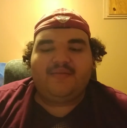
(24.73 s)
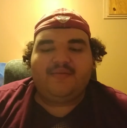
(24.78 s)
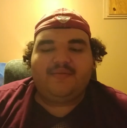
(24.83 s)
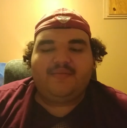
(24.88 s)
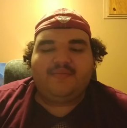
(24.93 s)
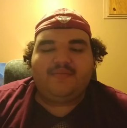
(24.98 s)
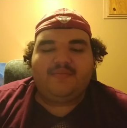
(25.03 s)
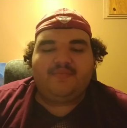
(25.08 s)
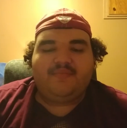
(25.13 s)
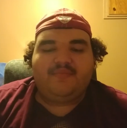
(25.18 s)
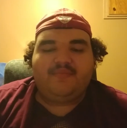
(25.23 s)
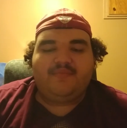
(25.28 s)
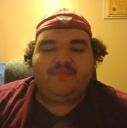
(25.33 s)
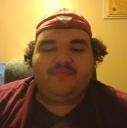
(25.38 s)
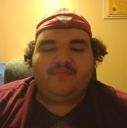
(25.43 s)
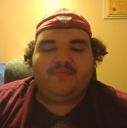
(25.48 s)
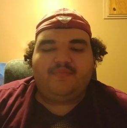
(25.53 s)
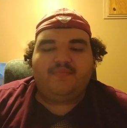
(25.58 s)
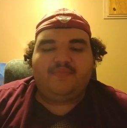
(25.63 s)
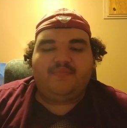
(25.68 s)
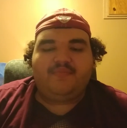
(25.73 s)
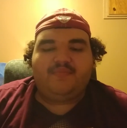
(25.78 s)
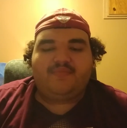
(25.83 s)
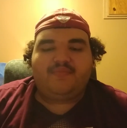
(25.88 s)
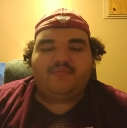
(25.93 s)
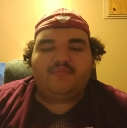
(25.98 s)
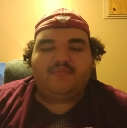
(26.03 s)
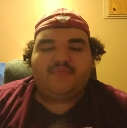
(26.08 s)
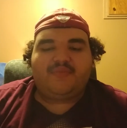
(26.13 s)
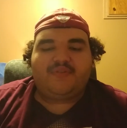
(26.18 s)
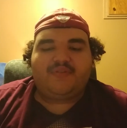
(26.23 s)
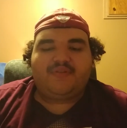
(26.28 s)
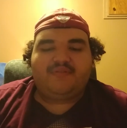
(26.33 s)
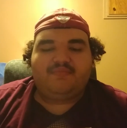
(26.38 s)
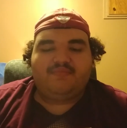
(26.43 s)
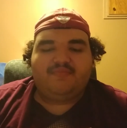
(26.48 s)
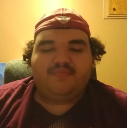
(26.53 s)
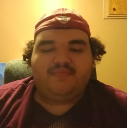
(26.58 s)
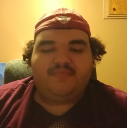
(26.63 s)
No one is speaking in this clip.